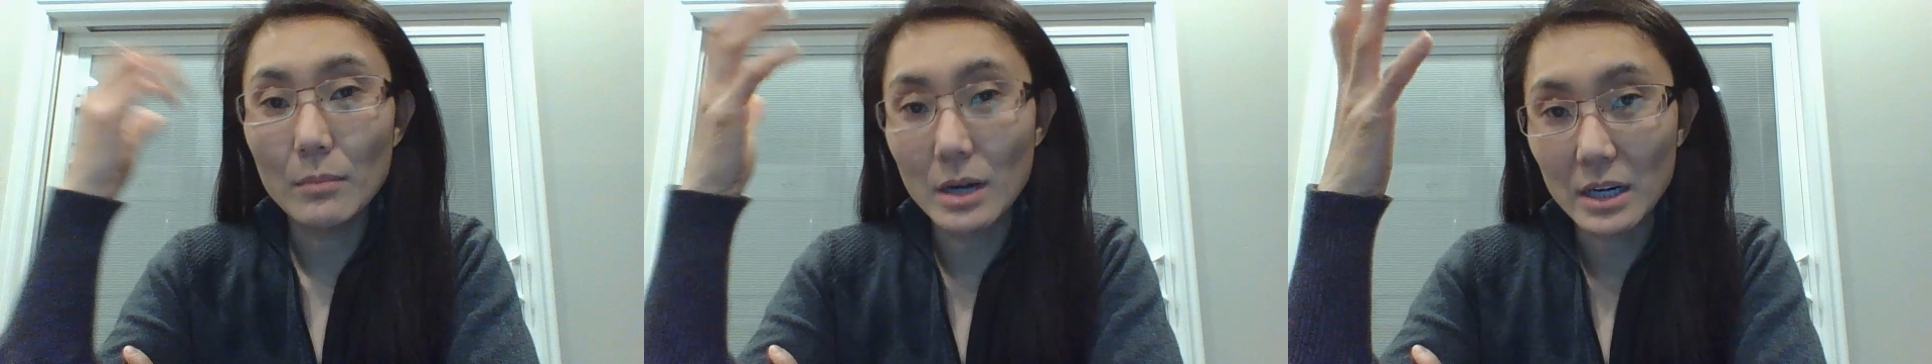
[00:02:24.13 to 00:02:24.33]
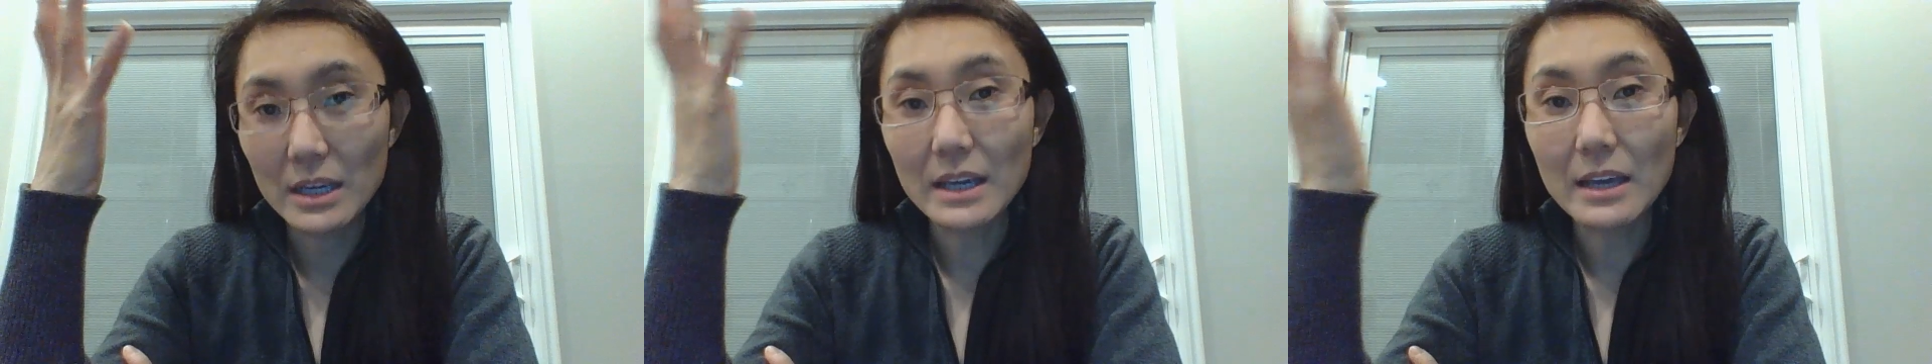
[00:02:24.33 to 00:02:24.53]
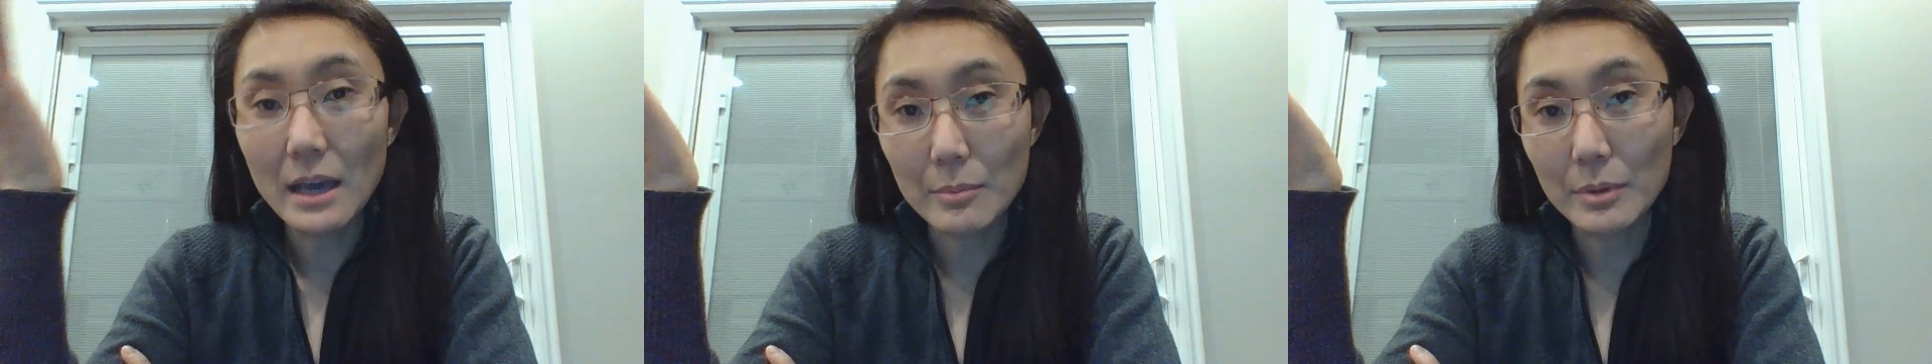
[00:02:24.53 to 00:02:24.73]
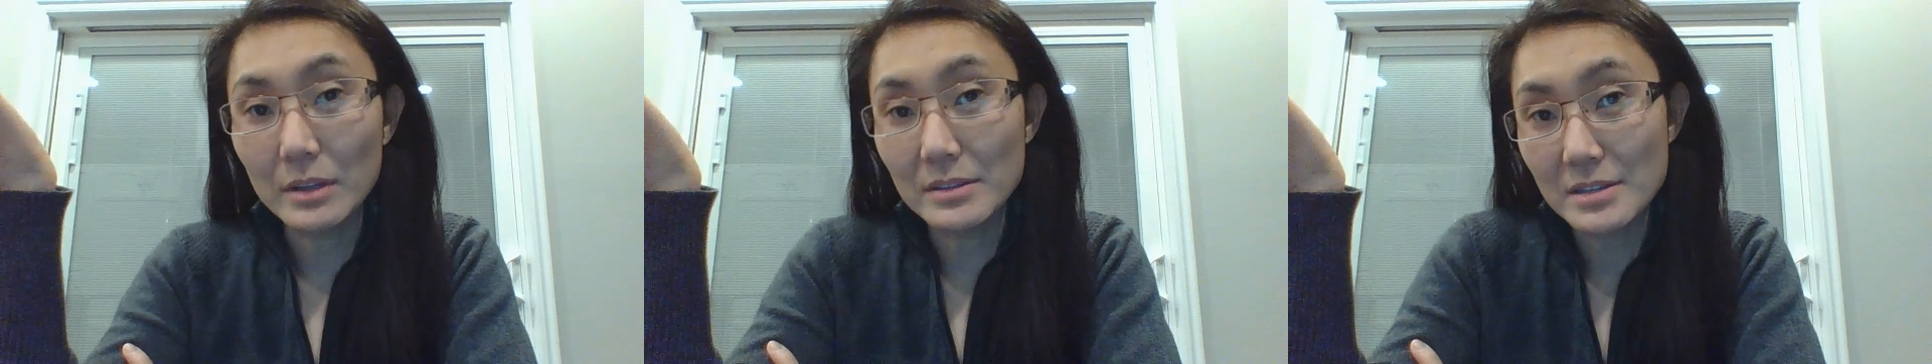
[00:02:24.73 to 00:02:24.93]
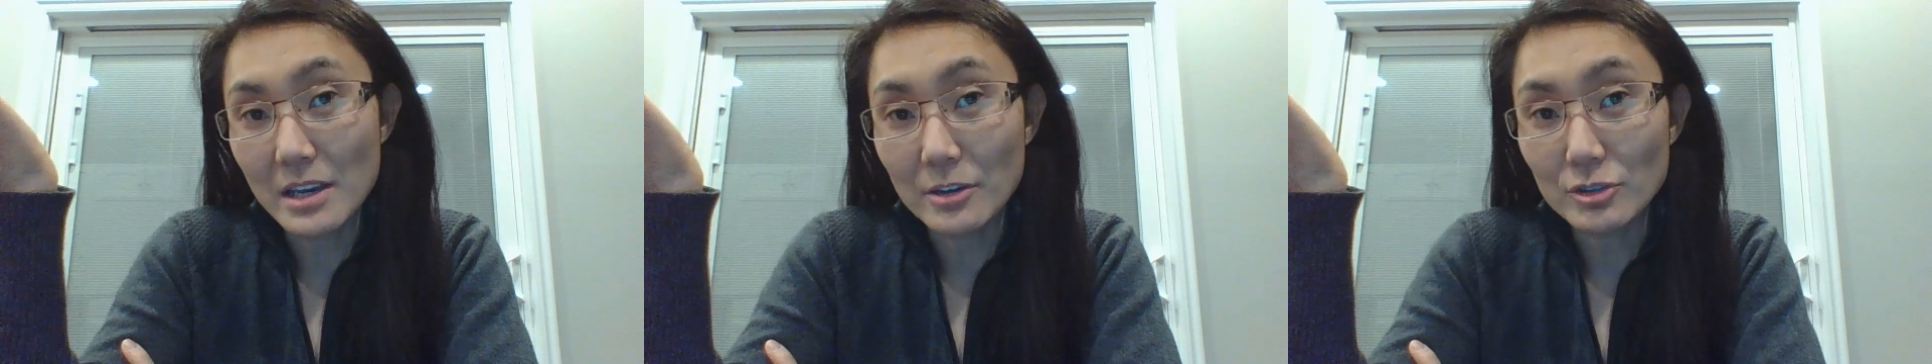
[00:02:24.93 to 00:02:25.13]
market
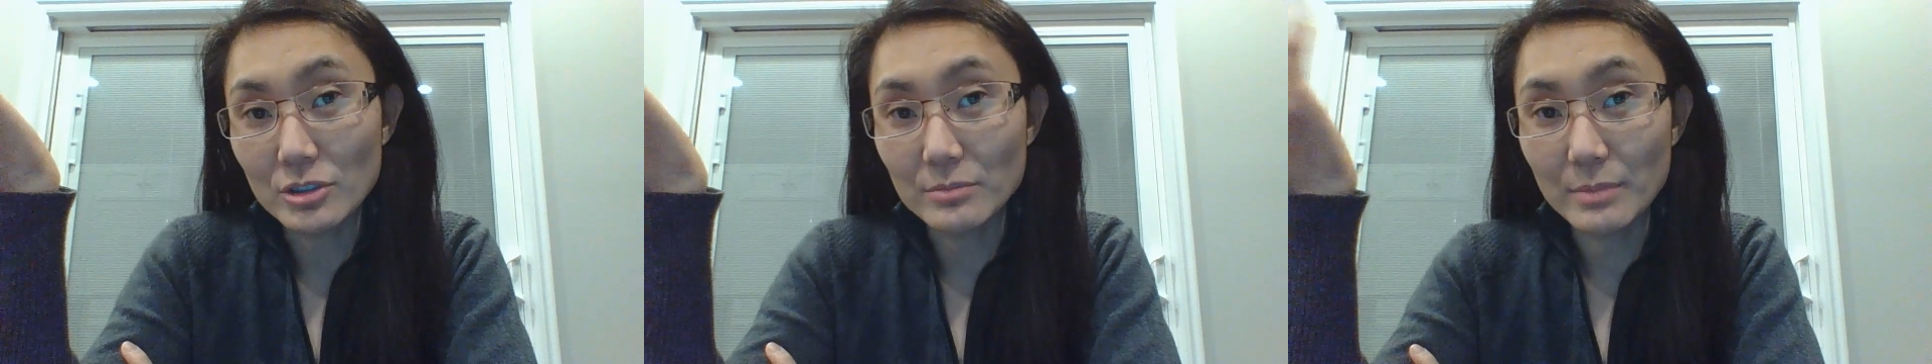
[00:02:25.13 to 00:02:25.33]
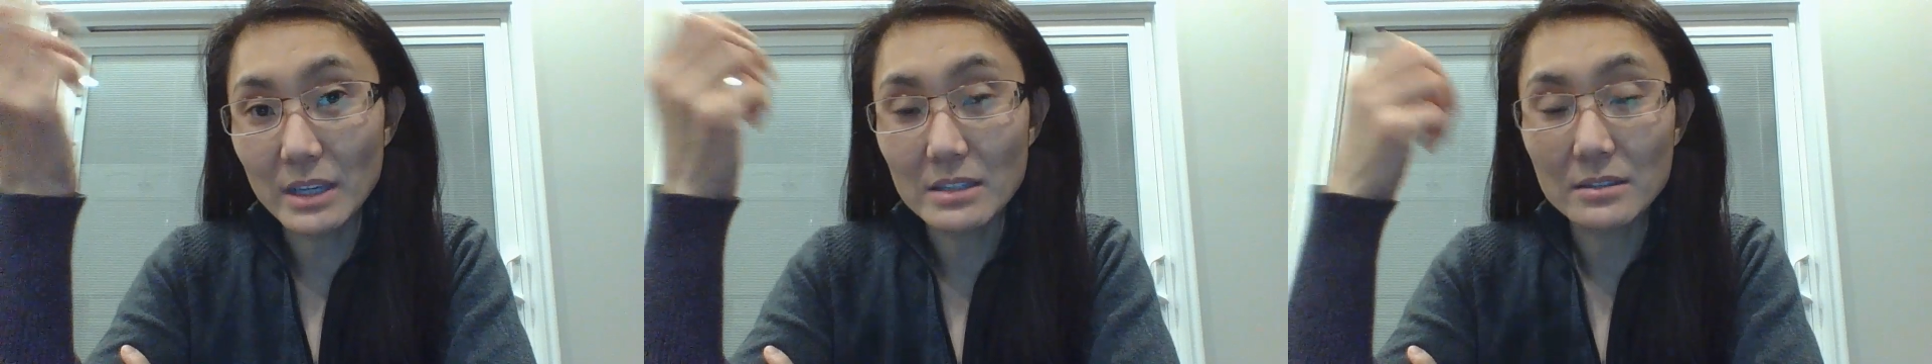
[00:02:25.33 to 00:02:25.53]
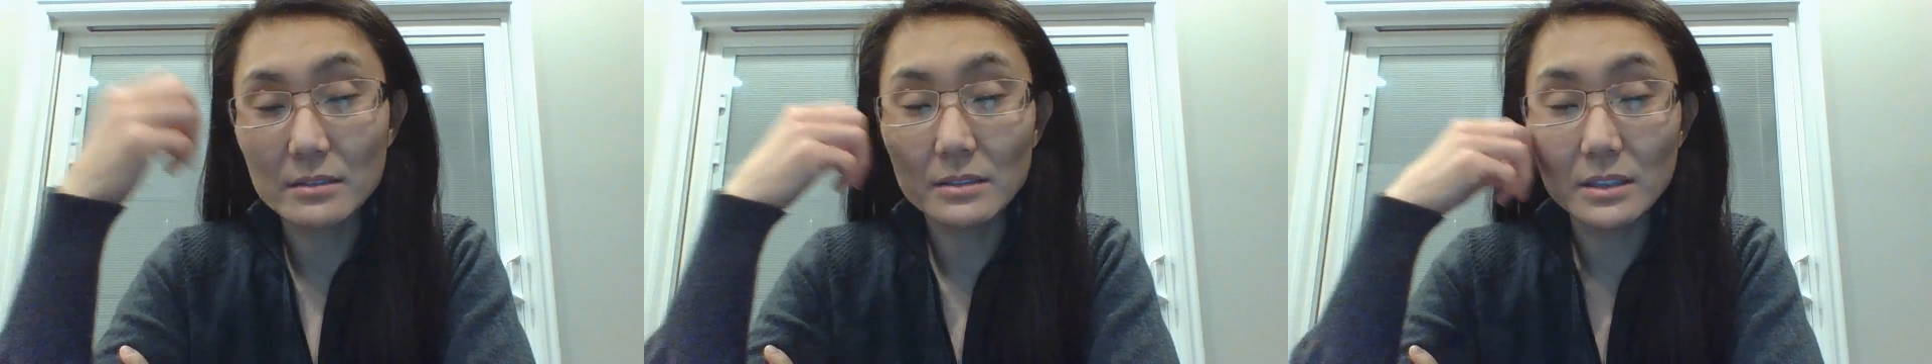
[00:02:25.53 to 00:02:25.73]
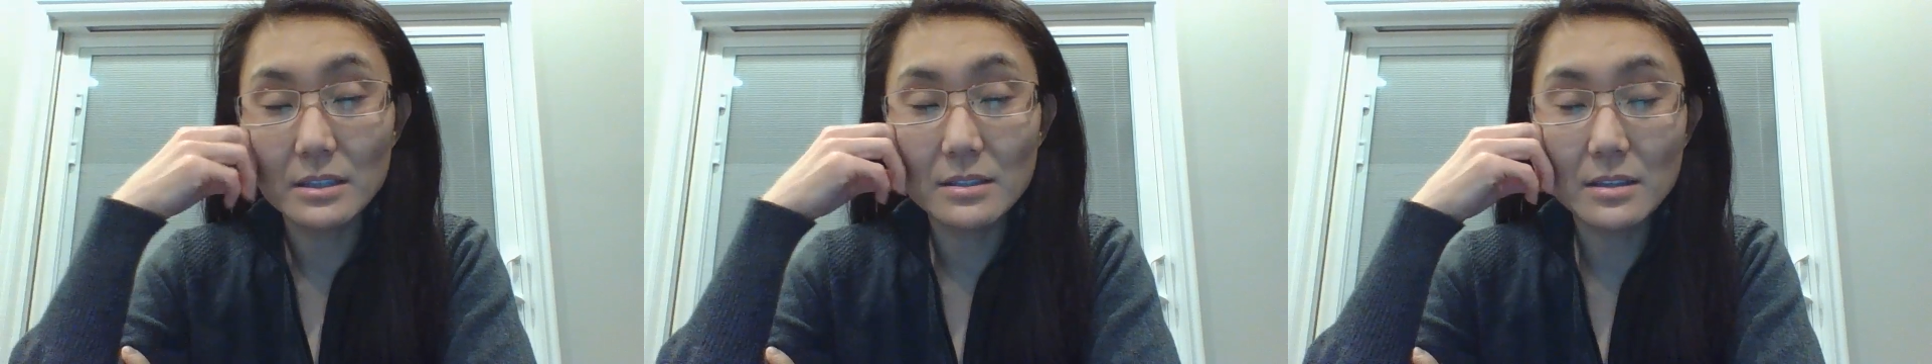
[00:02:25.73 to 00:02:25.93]
capitalization basically.